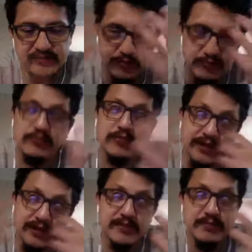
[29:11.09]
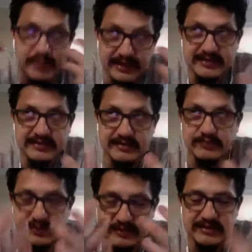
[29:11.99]
one of the biggest
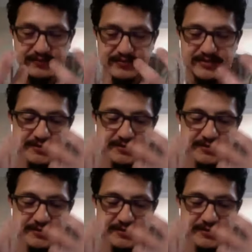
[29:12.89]
differences